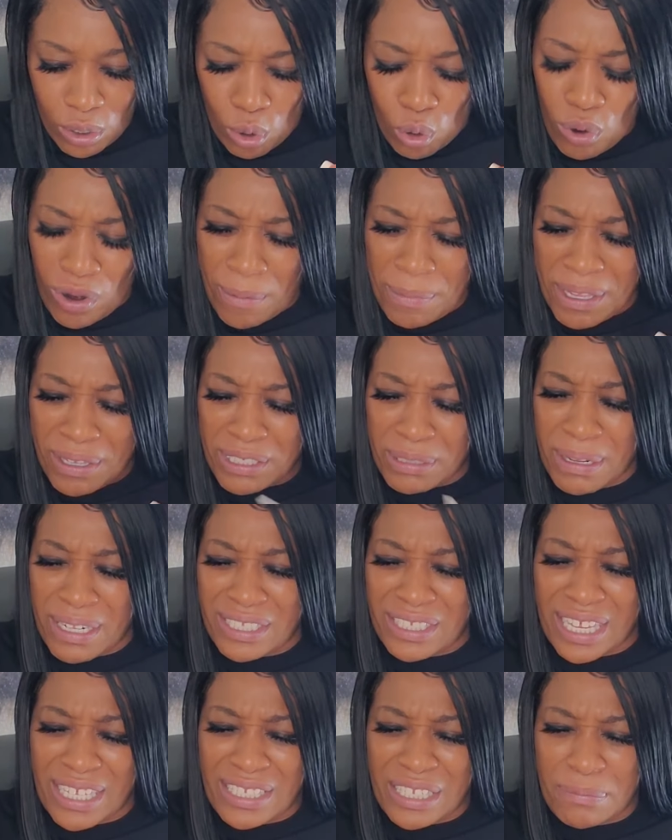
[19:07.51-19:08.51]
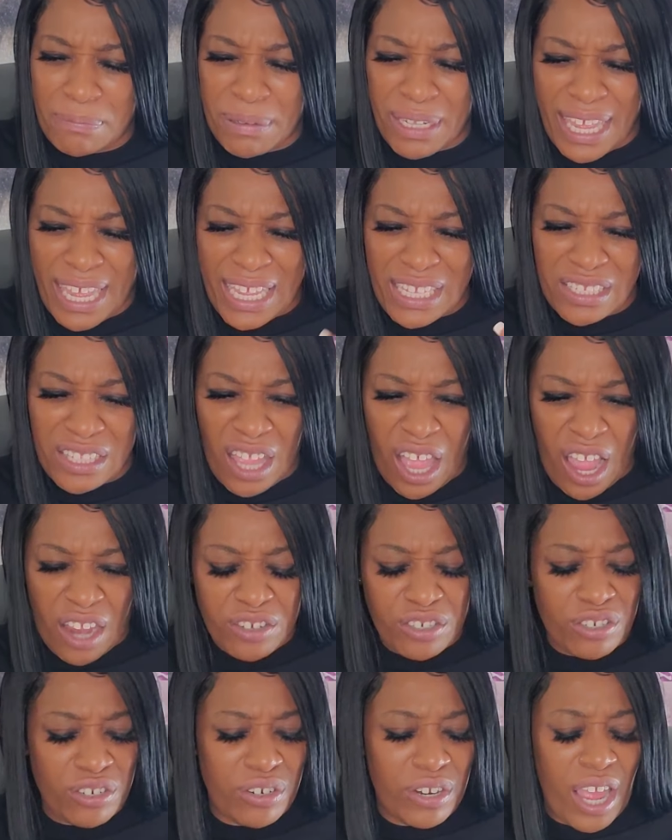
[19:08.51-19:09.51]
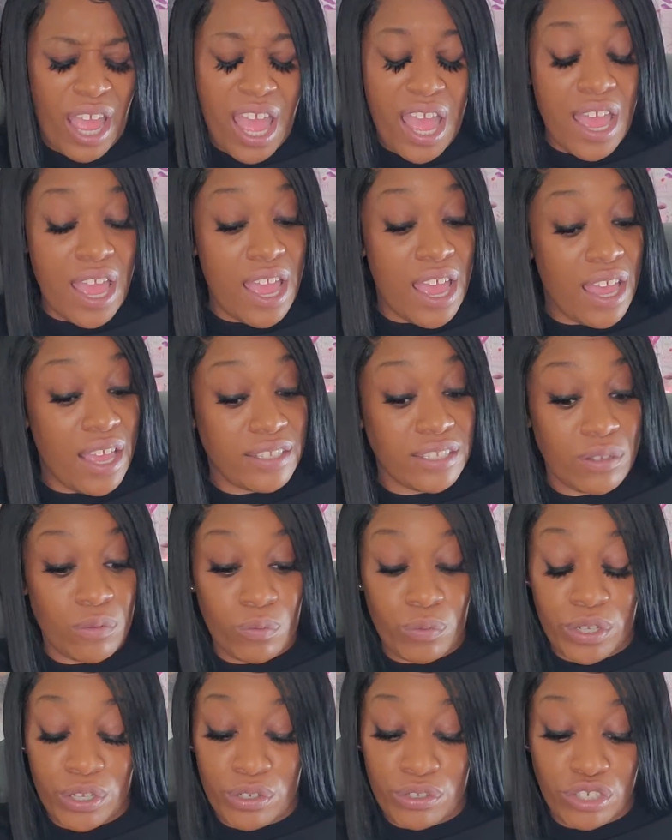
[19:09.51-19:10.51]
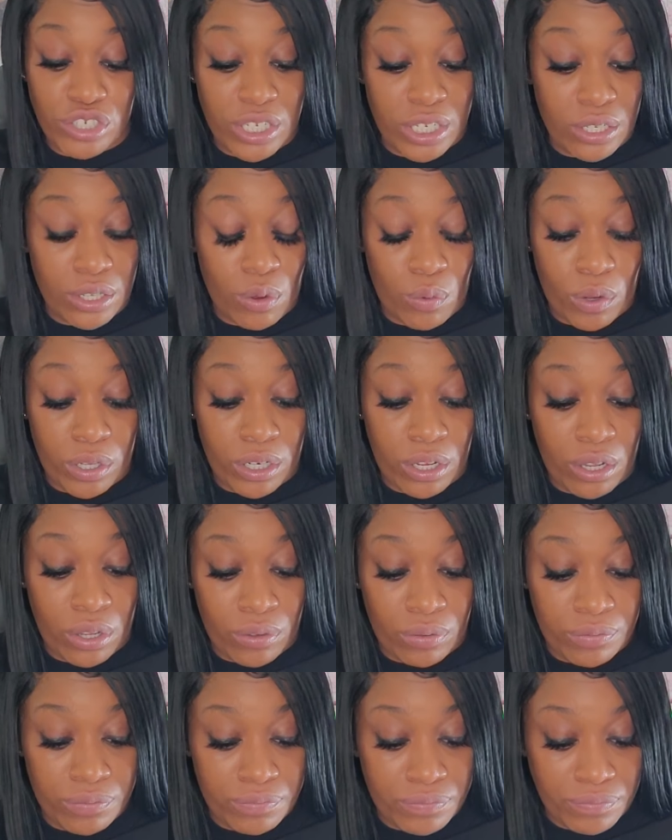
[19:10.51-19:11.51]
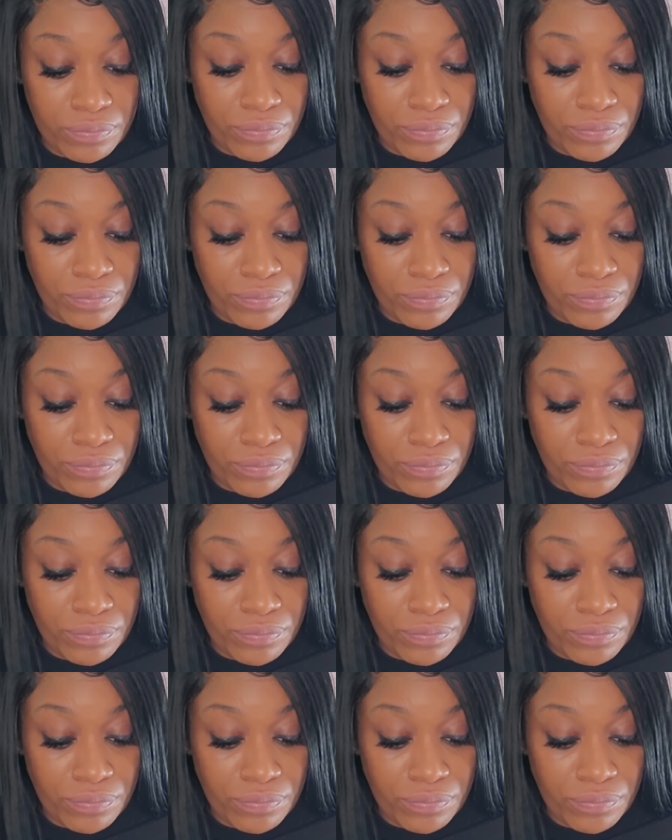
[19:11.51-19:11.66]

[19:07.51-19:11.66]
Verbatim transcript: Or I'm hearing somebody says he plays doctor some weird shit going on.